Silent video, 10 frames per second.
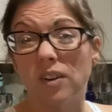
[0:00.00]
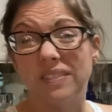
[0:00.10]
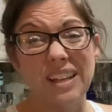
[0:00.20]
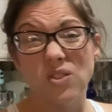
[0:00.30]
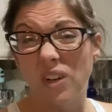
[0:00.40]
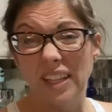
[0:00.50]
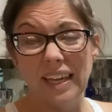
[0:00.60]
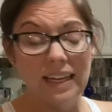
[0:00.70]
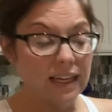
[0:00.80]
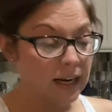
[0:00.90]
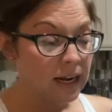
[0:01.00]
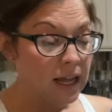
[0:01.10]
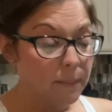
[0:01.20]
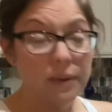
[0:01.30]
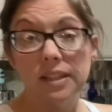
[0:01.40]
That's really it.
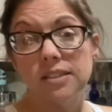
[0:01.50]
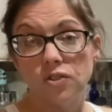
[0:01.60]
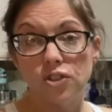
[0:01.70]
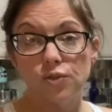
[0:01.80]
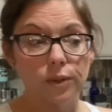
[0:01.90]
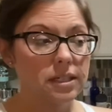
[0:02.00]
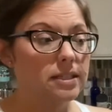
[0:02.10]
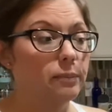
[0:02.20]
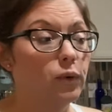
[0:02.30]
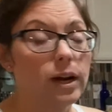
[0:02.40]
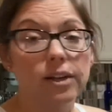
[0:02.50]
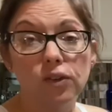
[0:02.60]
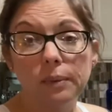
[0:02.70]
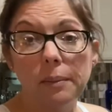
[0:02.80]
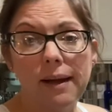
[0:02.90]
But these are just really simple, and I do
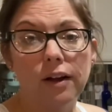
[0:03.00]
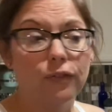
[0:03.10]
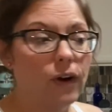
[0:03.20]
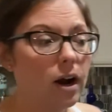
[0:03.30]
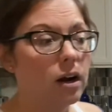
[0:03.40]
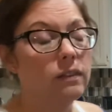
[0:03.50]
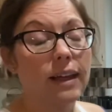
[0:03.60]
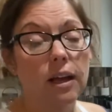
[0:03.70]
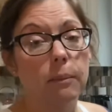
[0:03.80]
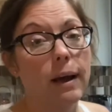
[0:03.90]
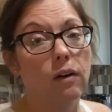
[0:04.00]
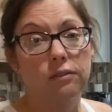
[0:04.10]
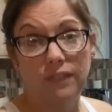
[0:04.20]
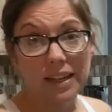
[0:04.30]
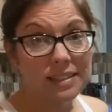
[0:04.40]
them in my air fryer. They come out
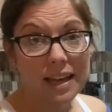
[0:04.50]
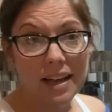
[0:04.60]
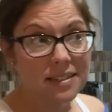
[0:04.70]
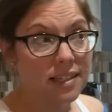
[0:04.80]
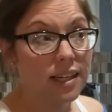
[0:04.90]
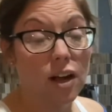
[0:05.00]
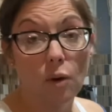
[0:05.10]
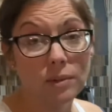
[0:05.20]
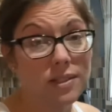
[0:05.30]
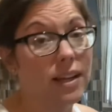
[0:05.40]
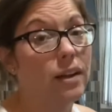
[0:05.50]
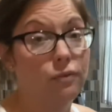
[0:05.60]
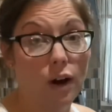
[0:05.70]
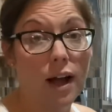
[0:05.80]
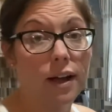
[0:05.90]
fantastic, almost like a
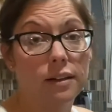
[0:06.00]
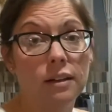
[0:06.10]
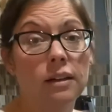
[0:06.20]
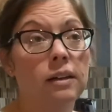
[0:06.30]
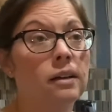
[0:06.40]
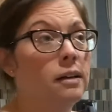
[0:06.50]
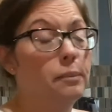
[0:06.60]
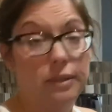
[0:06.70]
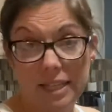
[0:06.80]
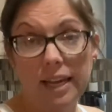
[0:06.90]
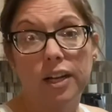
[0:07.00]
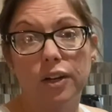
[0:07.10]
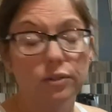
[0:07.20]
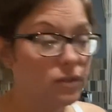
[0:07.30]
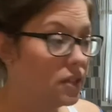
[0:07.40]
fried potato.
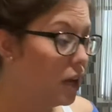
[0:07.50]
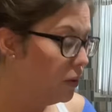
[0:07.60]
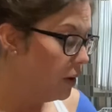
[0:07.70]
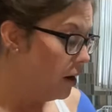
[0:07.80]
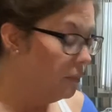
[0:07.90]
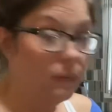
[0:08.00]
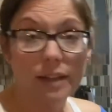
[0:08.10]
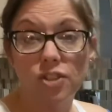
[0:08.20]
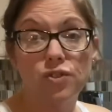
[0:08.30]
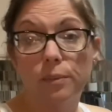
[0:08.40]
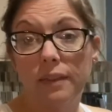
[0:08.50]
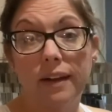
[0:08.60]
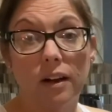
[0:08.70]
So I just do them in there.